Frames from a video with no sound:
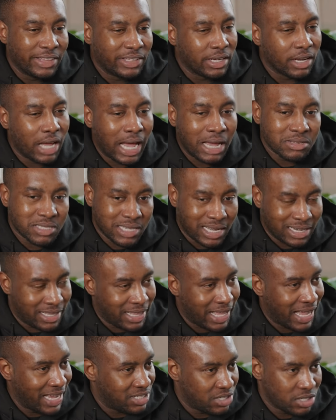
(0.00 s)
And then outside
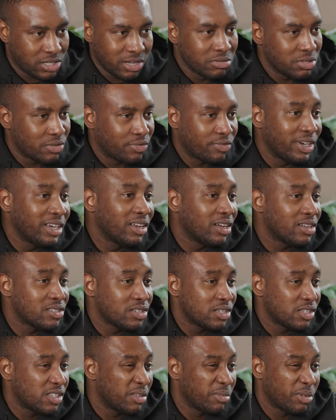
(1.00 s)
of that, it's just loads of
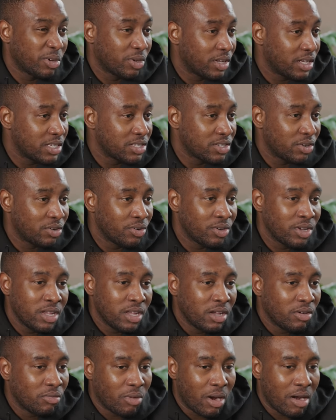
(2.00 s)
freelancers, to be honest. So
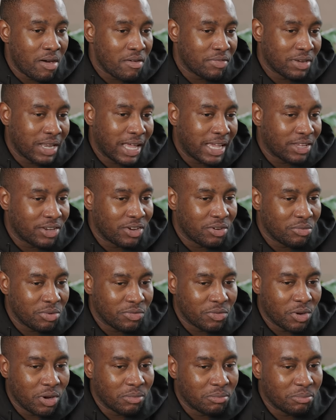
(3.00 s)
wherever like you know
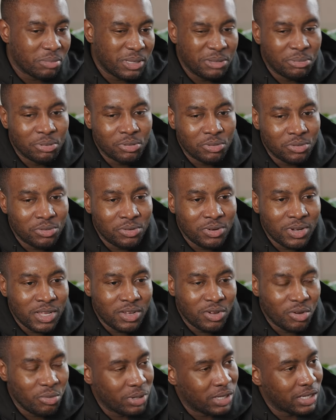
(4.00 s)
we've got people
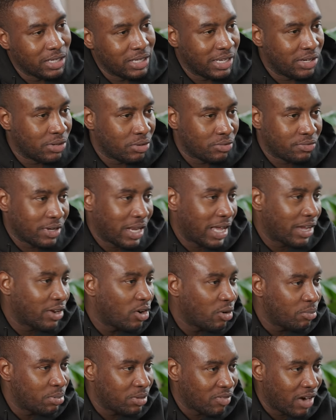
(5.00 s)
who we can lean on for like
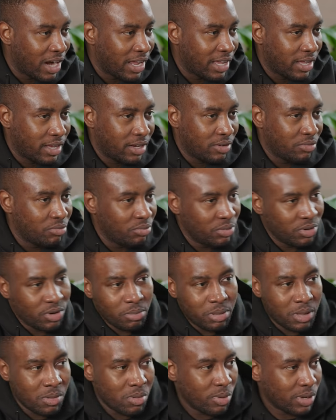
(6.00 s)
copywriting. We've
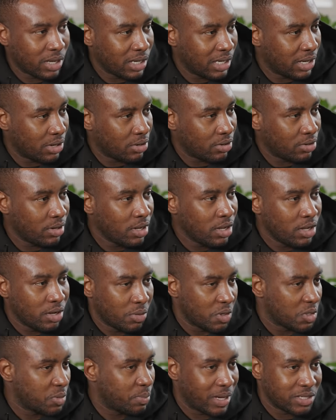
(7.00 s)
got people we can lean on
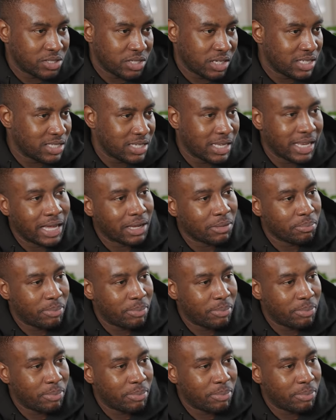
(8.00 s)
who are specialists in